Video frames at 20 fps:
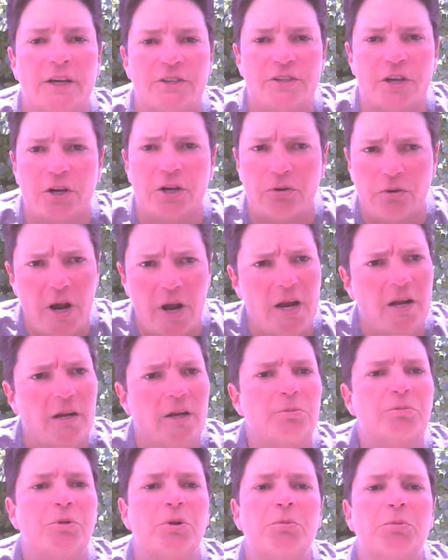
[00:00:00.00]
As I create
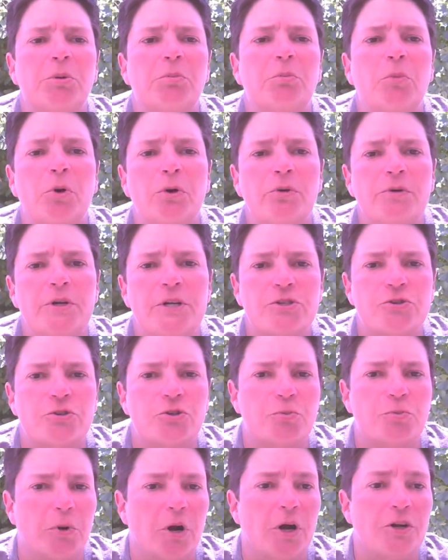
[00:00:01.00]
and implement more
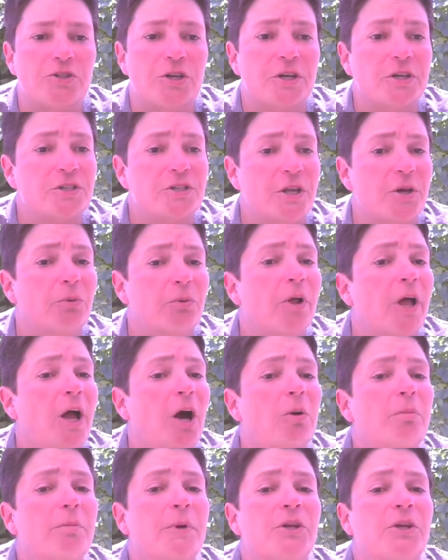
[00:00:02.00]
research projects, they will
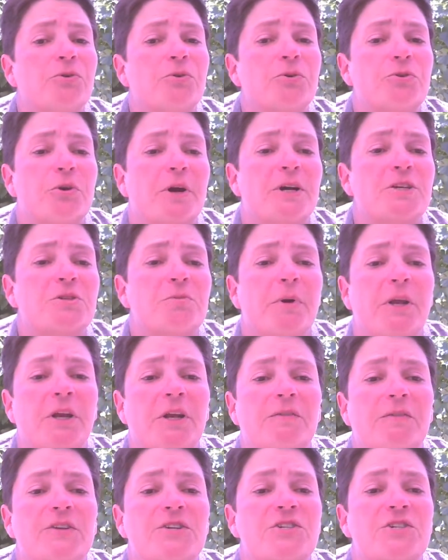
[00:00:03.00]
help me to address
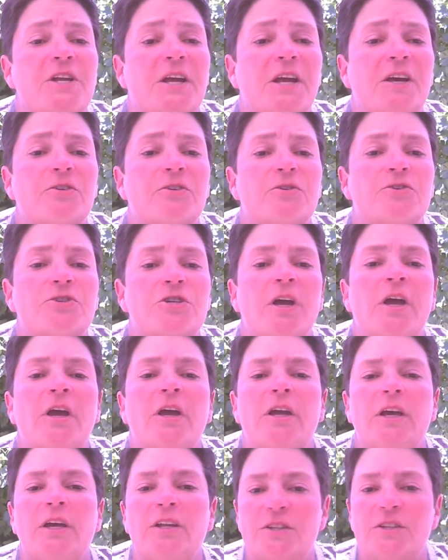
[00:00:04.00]
many of the standards
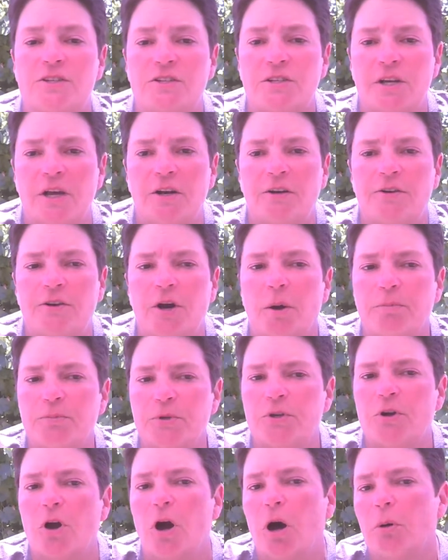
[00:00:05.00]
in the
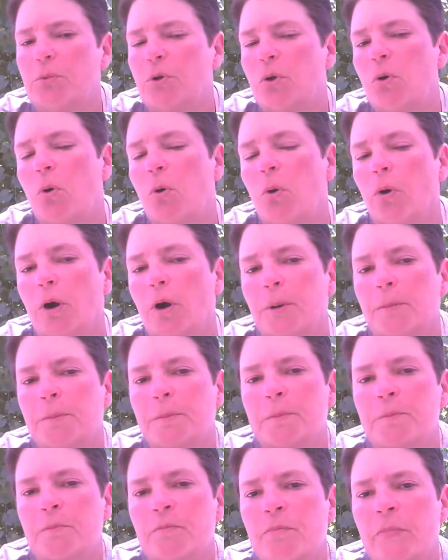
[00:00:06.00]
state-adopted Common Core.
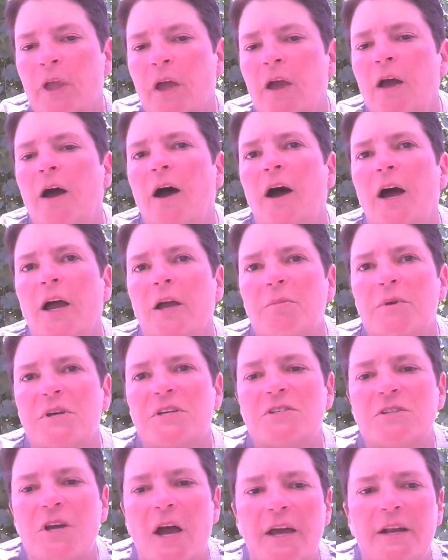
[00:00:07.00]
I am
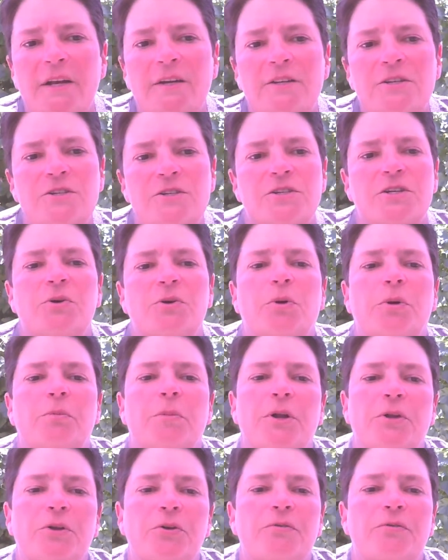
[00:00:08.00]
excited to see where
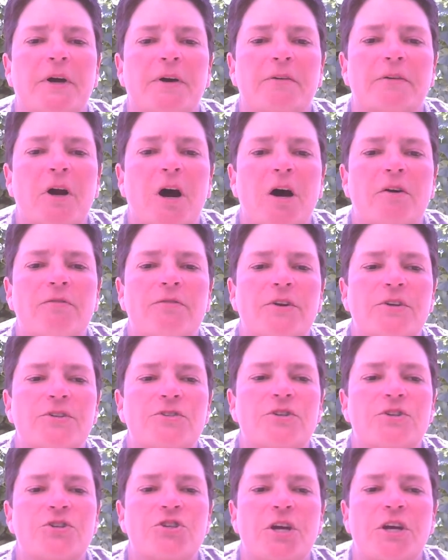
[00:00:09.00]
my newfound
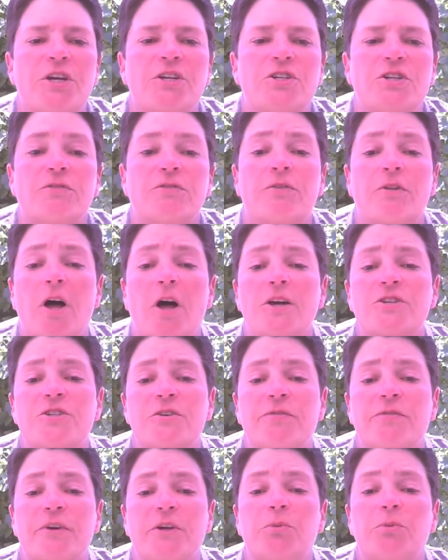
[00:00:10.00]
confidence and change in
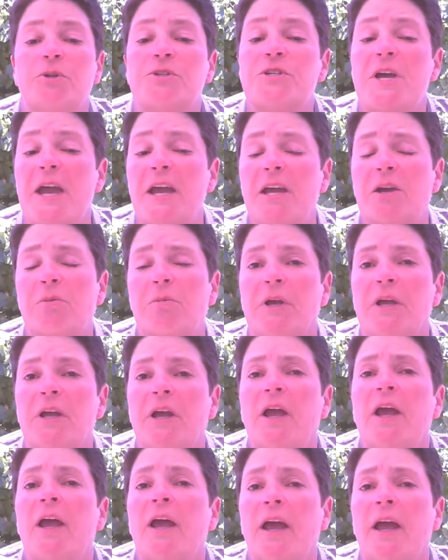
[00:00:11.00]
philosophy will take
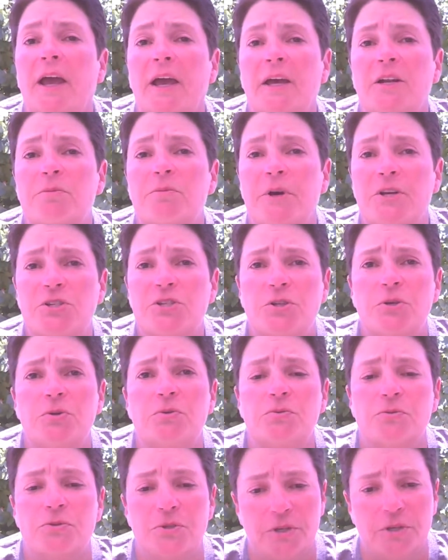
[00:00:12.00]
me and my
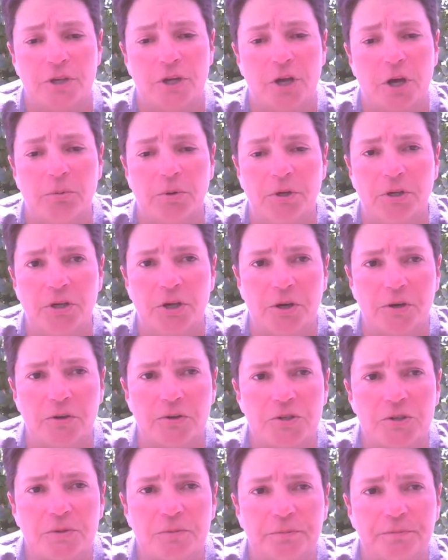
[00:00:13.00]
students in the coming
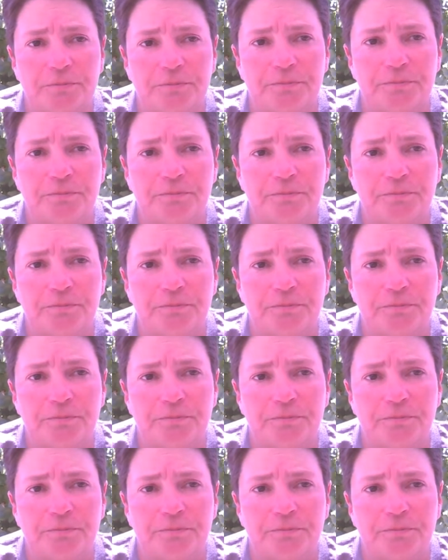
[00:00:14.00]
years.